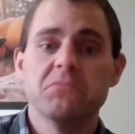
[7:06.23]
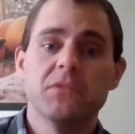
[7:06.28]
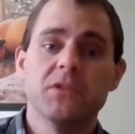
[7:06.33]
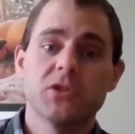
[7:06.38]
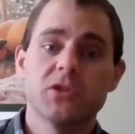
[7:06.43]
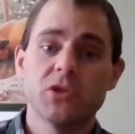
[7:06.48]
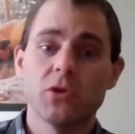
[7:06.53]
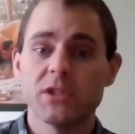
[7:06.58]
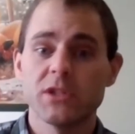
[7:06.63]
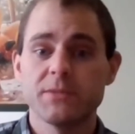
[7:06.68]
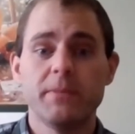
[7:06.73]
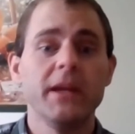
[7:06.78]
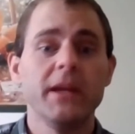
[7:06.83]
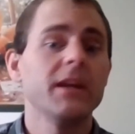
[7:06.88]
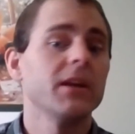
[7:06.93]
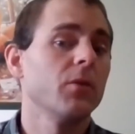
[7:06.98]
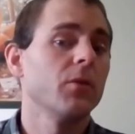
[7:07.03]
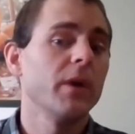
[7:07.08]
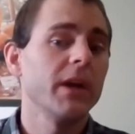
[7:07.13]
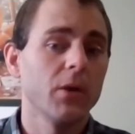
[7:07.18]
so to speak,
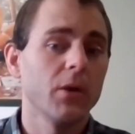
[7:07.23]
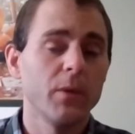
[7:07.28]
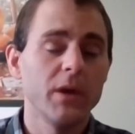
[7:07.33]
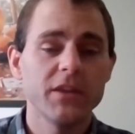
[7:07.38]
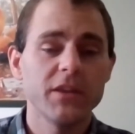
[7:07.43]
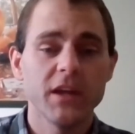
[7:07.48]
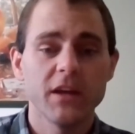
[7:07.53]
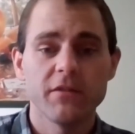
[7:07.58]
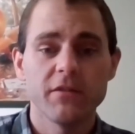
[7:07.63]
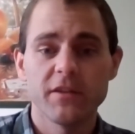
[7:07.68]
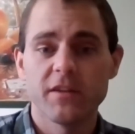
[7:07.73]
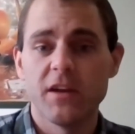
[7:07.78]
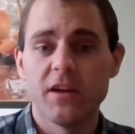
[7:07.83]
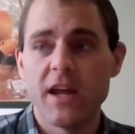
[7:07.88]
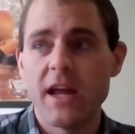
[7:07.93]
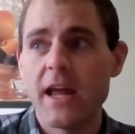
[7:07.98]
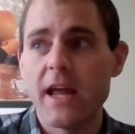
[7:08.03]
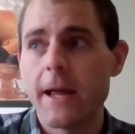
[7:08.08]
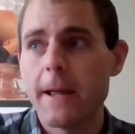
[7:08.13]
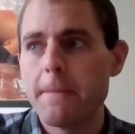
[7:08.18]
in the way that we think of it
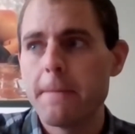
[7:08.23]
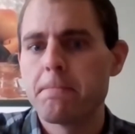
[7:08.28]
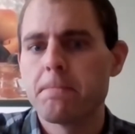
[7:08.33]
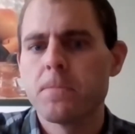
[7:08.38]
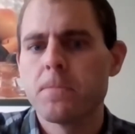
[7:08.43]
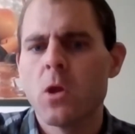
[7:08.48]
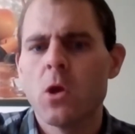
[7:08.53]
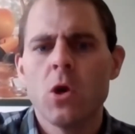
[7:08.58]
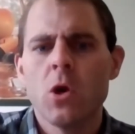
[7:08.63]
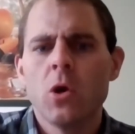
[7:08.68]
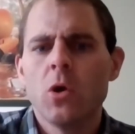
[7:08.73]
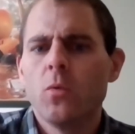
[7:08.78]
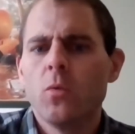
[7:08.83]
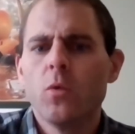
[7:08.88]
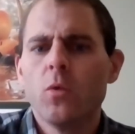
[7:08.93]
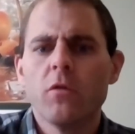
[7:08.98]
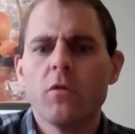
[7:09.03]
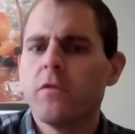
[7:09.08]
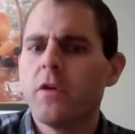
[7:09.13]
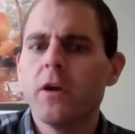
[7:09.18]
today,
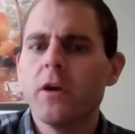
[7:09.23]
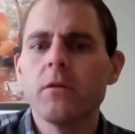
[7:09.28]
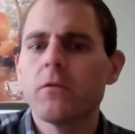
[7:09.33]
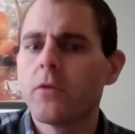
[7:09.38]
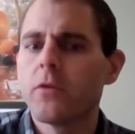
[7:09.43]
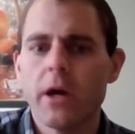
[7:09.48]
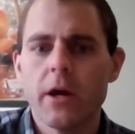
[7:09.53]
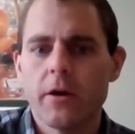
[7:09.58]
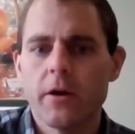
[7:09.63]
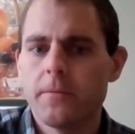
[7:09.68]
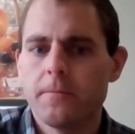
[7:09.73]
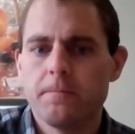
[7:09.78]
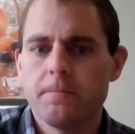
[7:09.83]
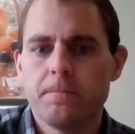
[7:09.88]
were very rare.